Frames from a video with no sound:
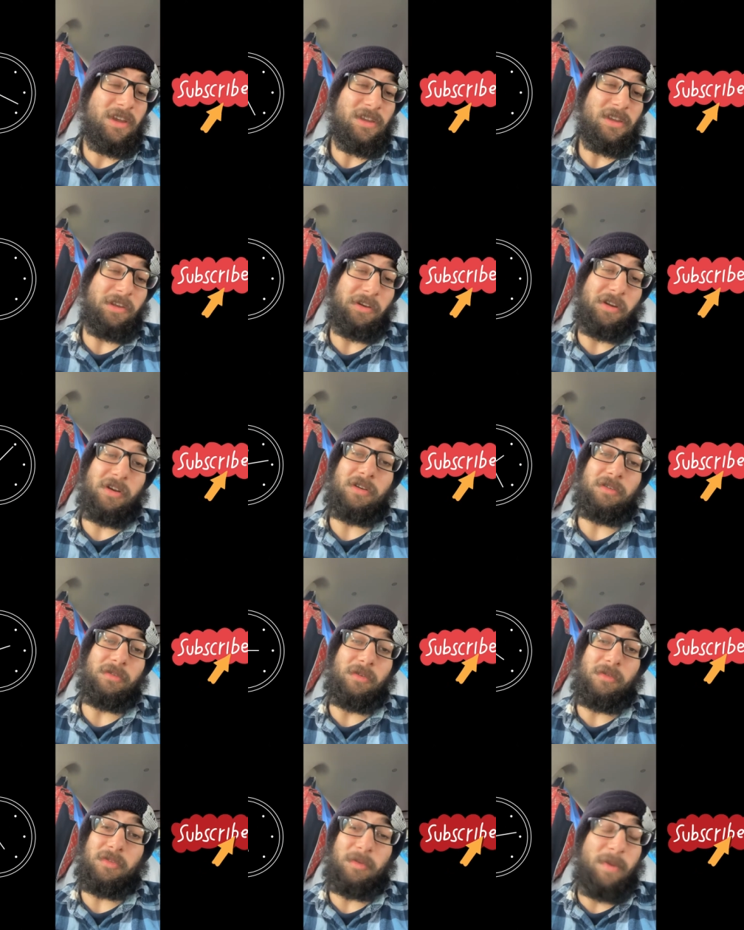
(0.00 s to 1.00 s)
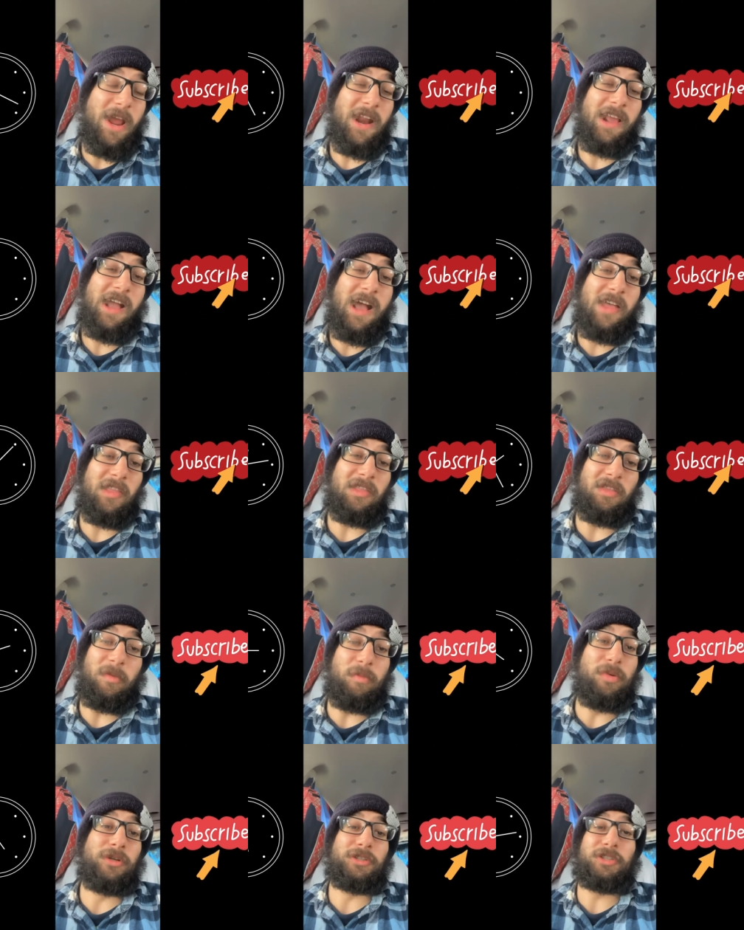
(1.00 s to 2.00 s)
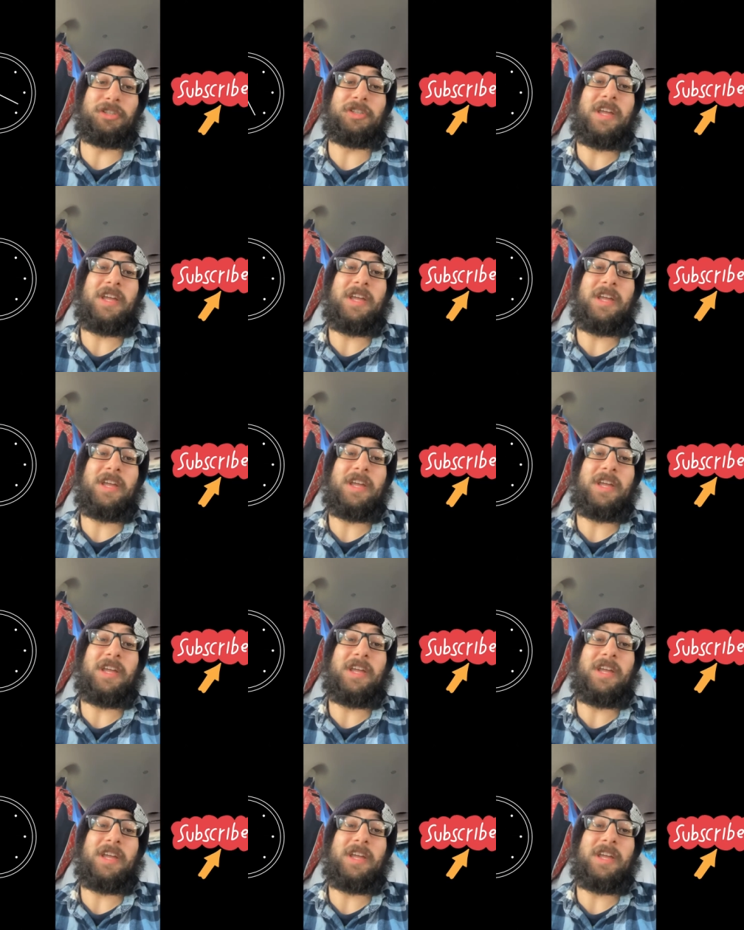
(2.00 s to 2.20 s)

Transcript: depending on the push